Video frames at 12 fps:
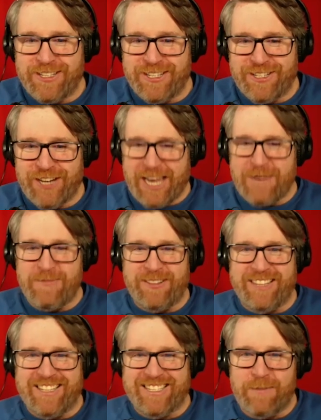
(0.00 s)
to chat
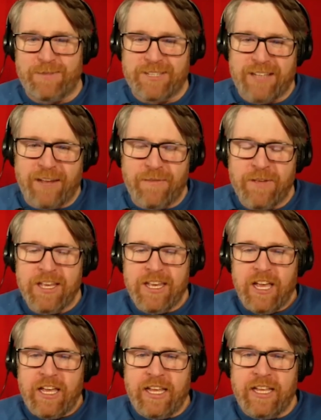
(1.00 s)
about this type of stuff.
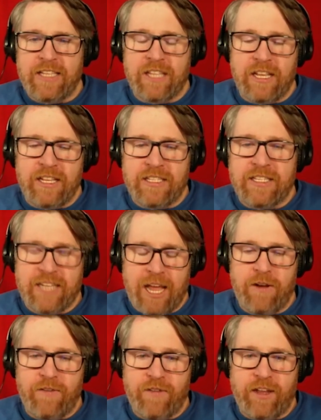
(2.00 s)
Is the
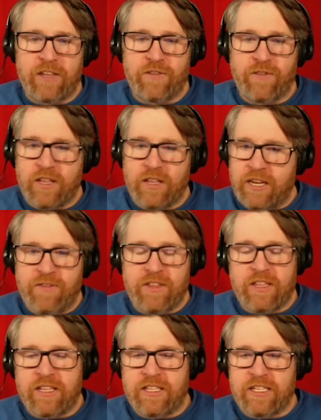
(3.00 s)
town of Innisfil and
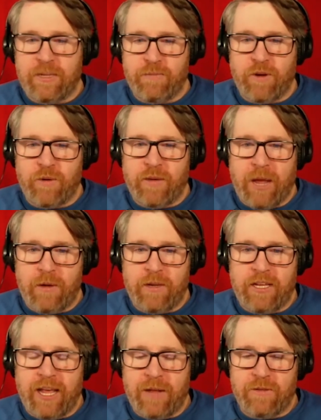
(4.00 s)
even the Simcoe County
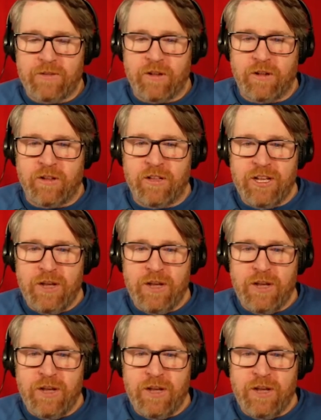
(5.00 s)
Council